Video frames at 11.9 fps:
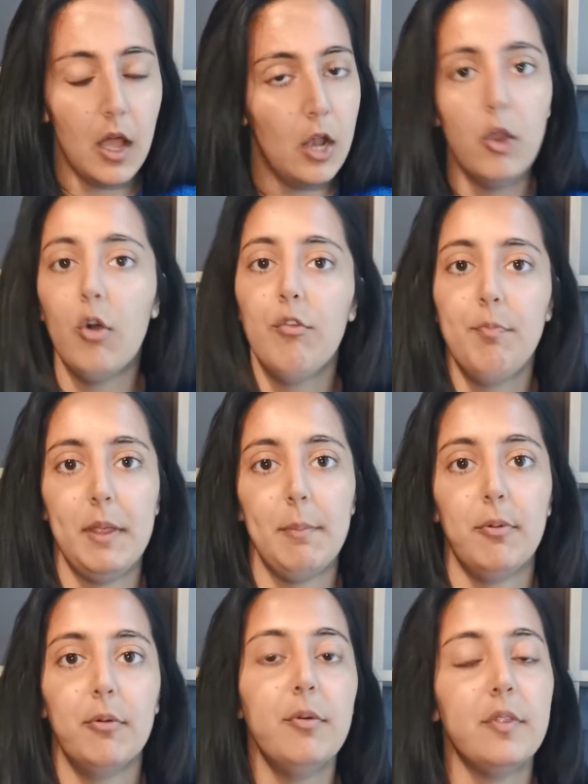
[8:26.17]
a lot of
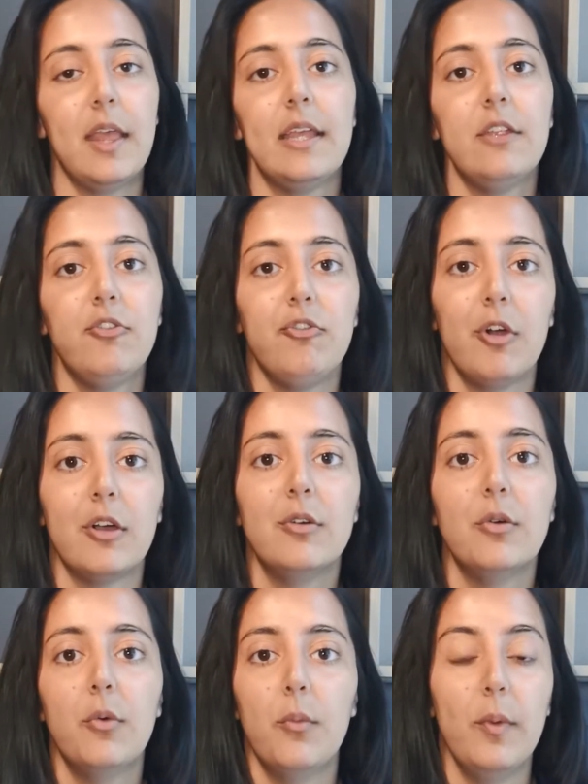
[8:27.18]
people, they
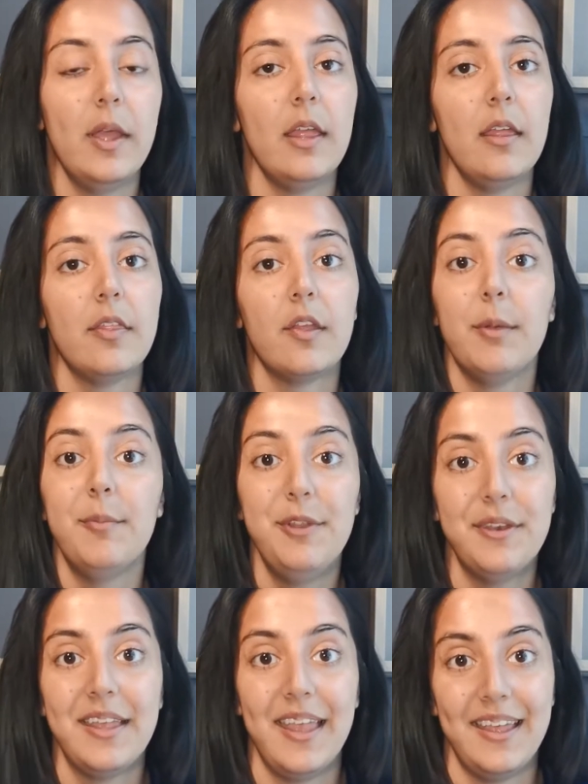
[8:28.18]
struggle with
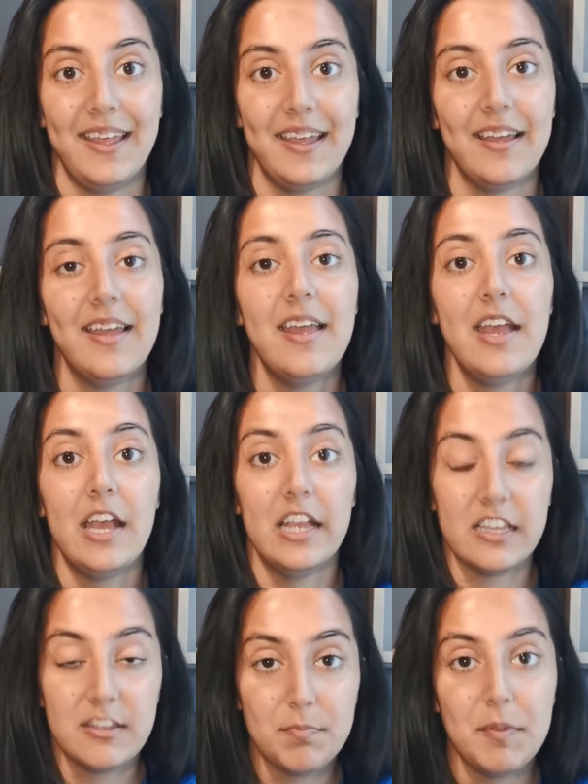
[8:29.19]
communicating,
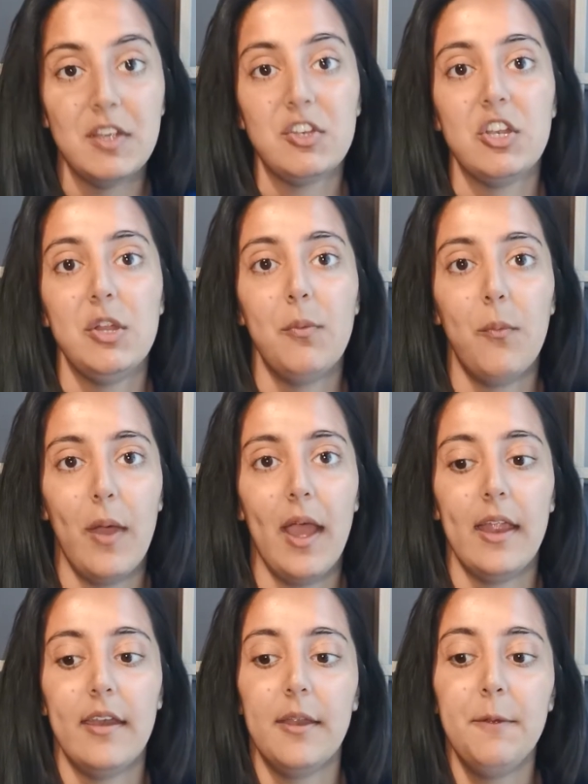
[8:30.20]
especially
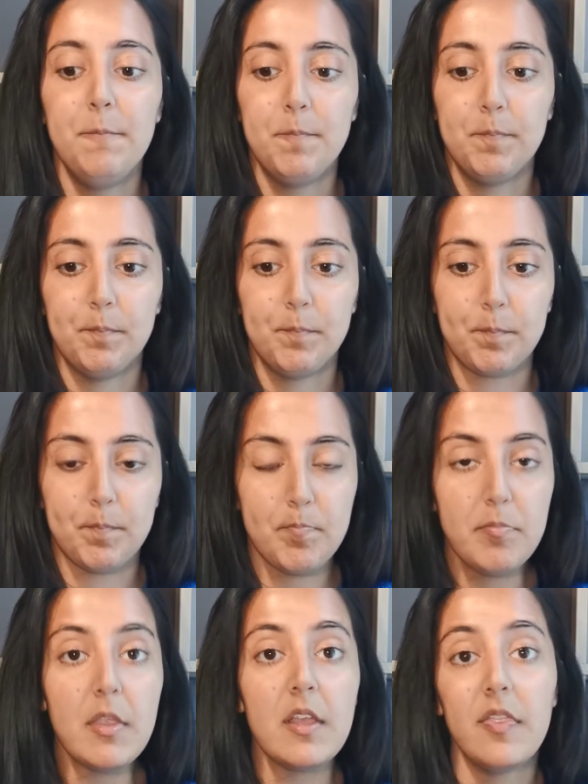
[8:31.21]
when
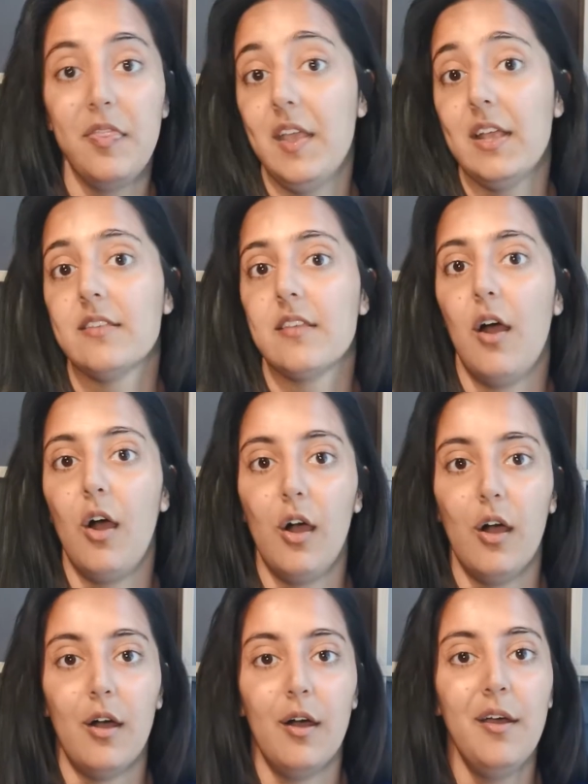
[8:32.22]
things
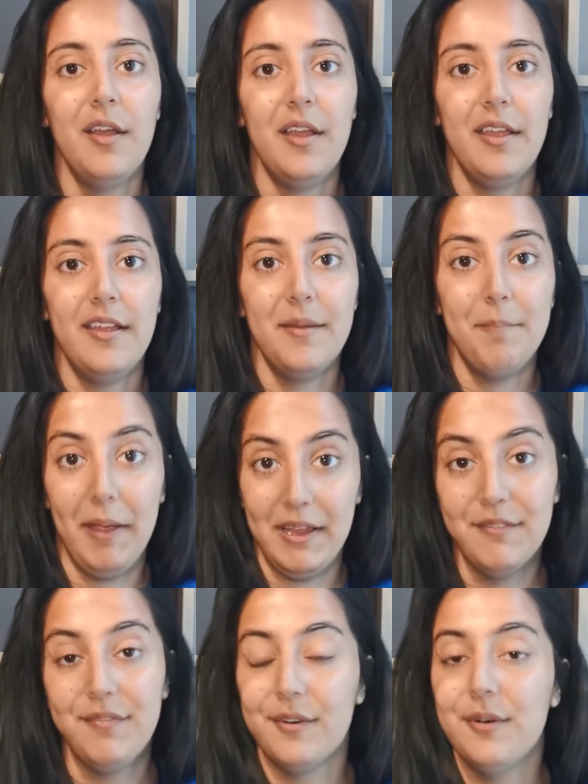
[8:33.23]
are
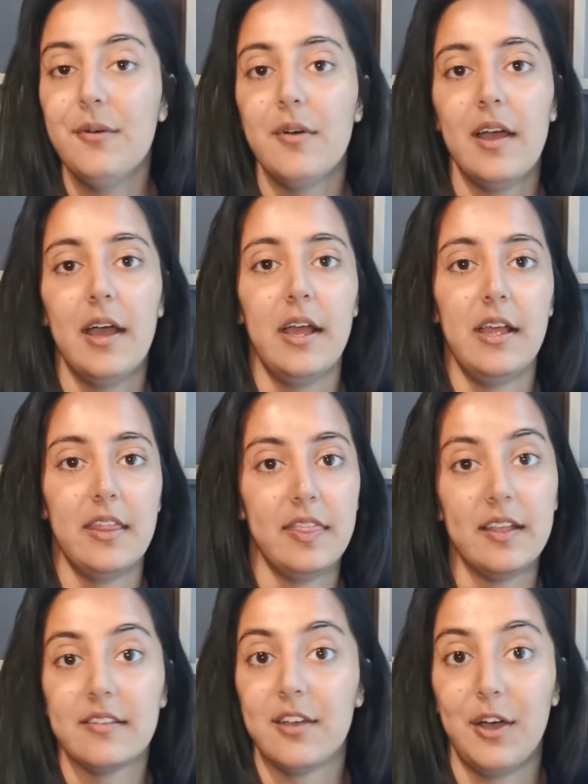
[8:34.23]
painful,
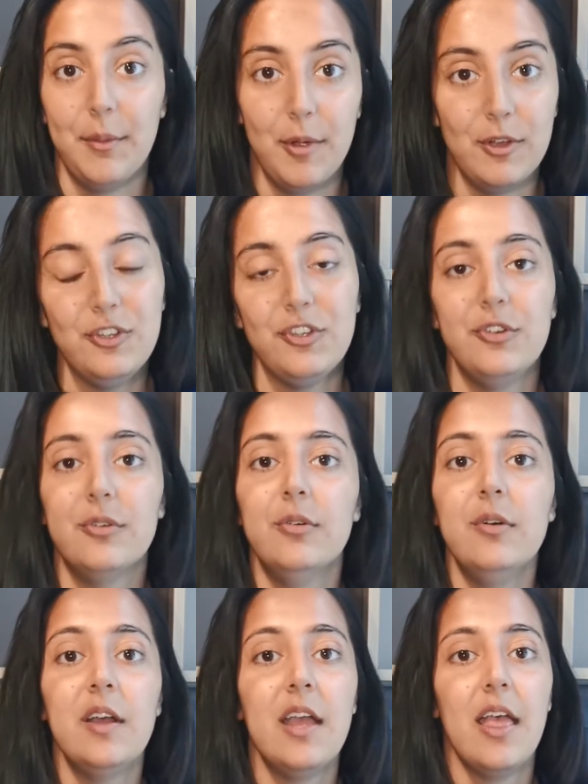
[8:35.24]
things are
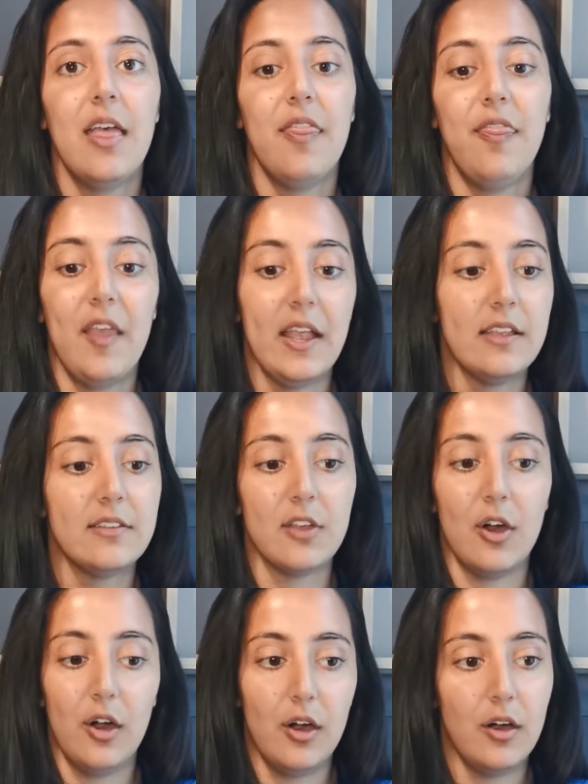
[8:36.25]
emotional,
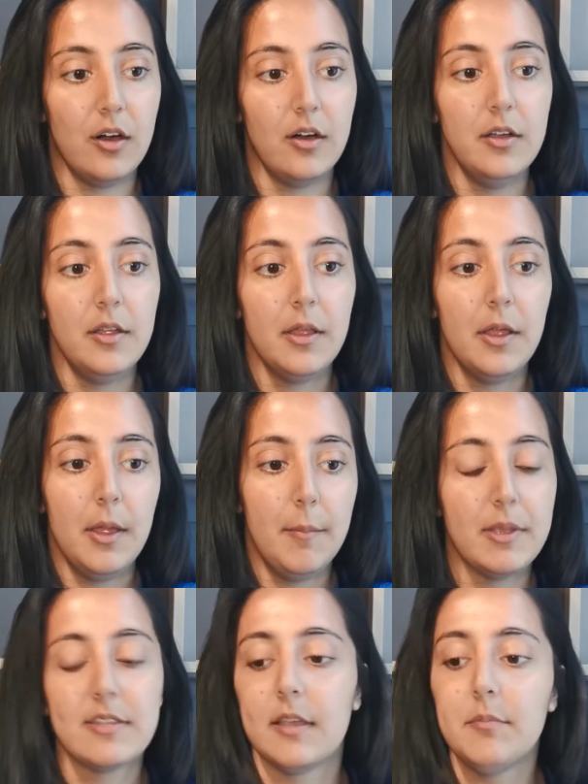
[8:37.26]

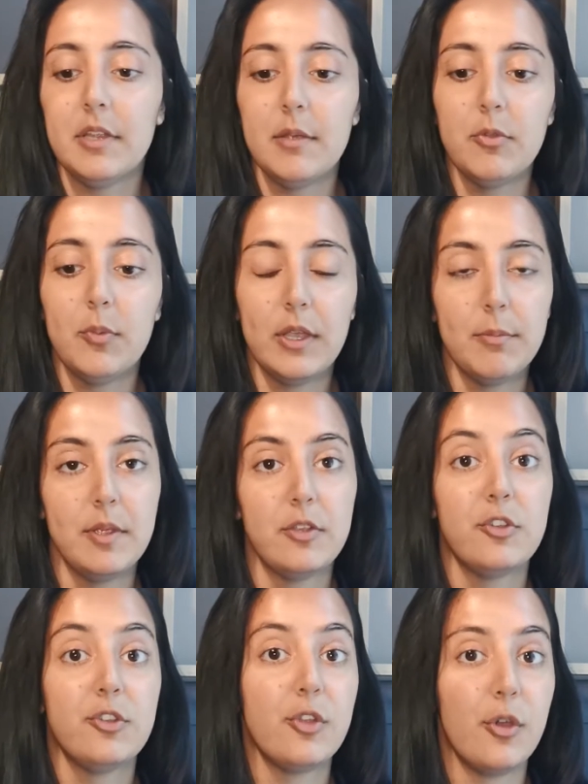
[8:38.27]
because sometimes we can be
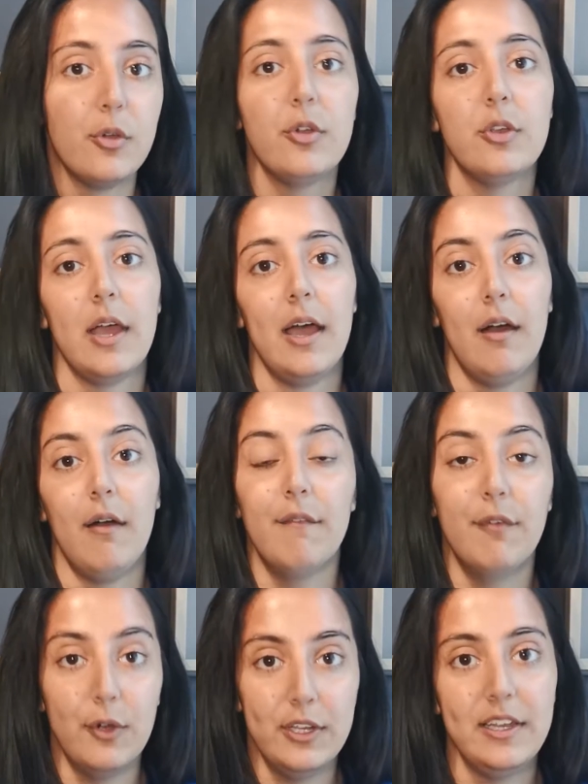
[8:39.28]
so good at
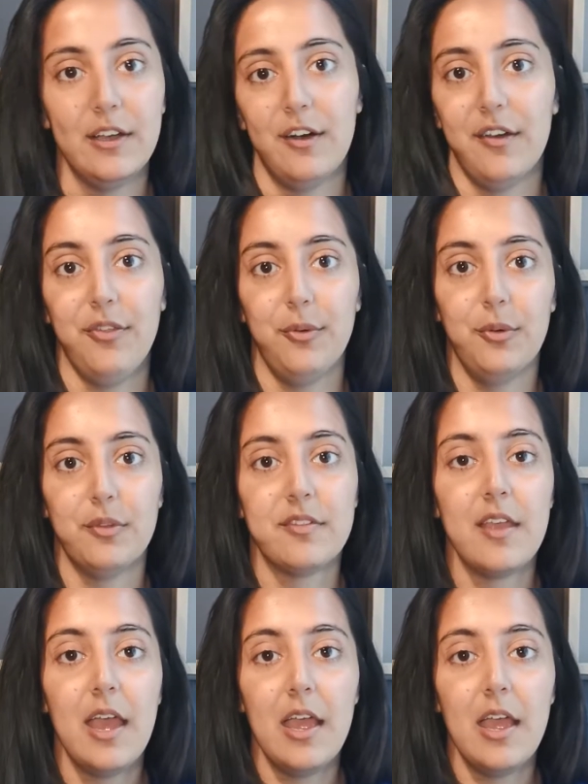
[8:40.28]
avoiding our thoughts,